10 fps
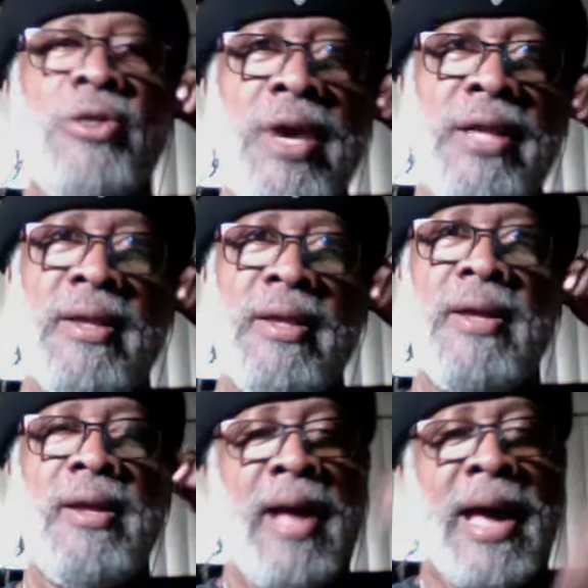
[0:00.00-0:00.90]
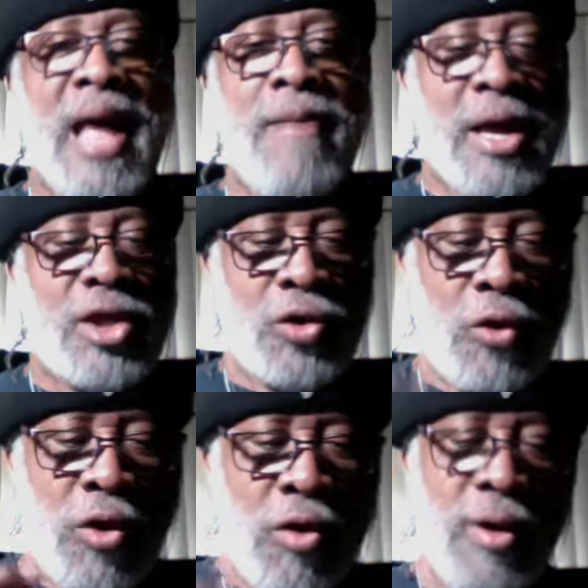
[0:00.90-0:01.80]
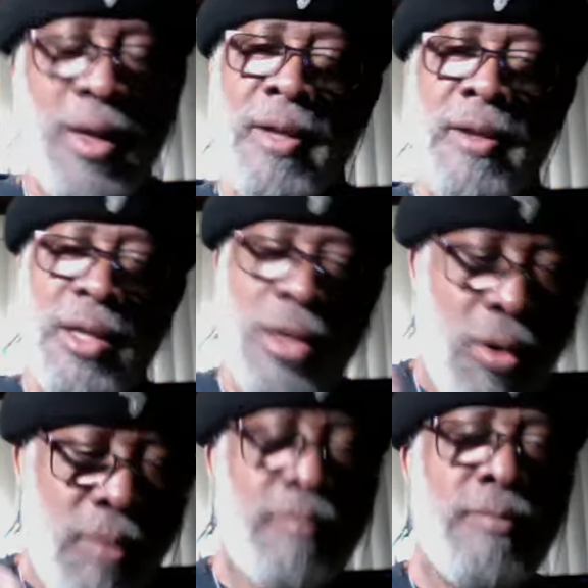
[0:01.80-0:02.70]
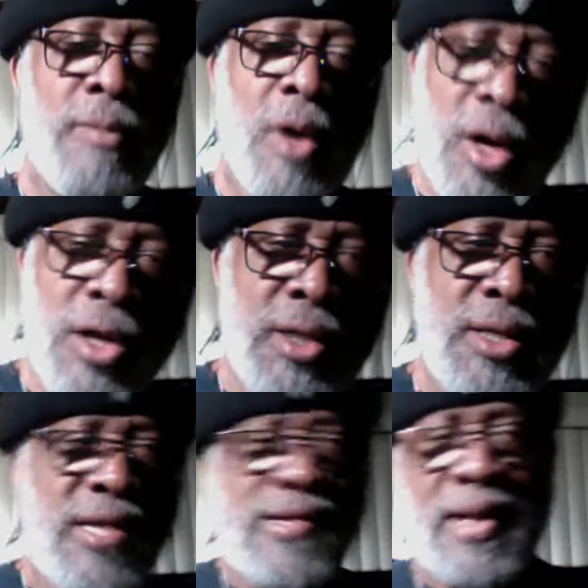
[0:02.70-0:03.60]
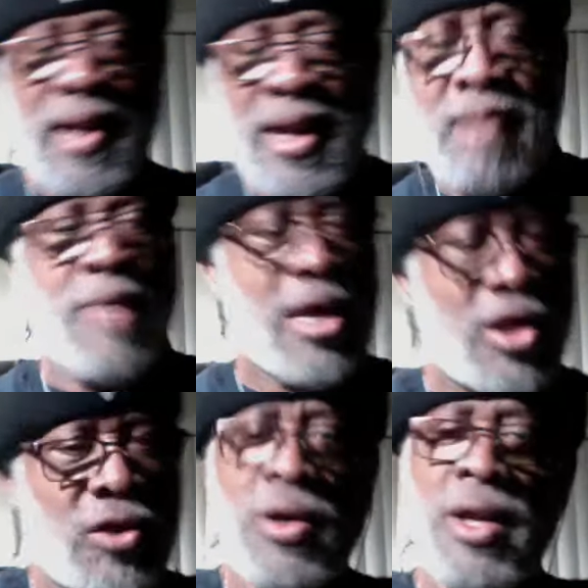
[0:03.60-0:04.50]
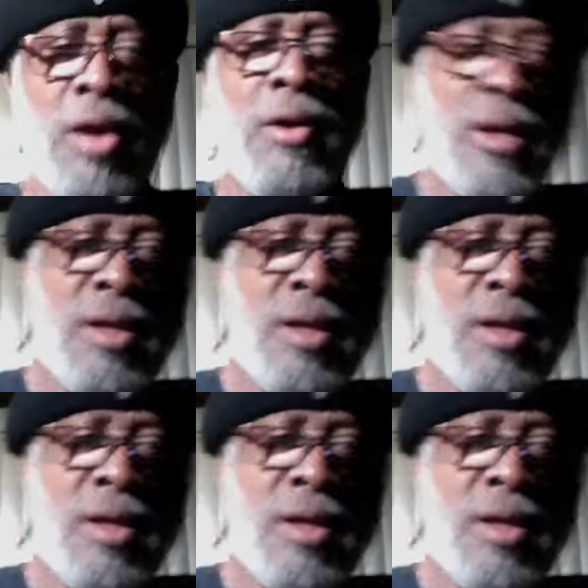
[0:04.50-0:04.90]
it and I make sure, you know, hug you decently, make sure, you know,